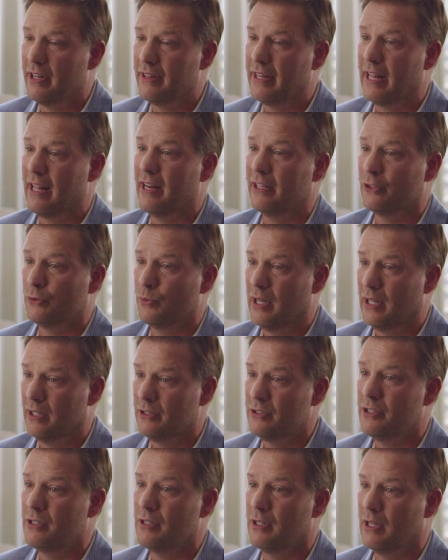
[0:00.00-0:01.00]
good at that as
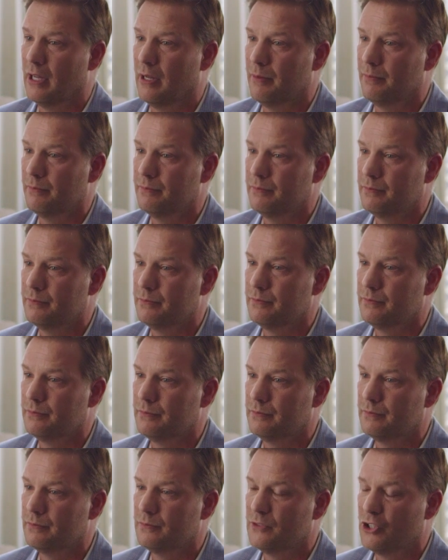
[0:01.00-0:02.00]
well,
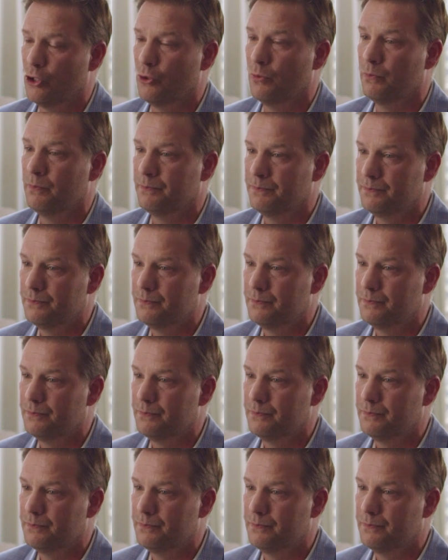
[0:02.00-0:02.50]
too.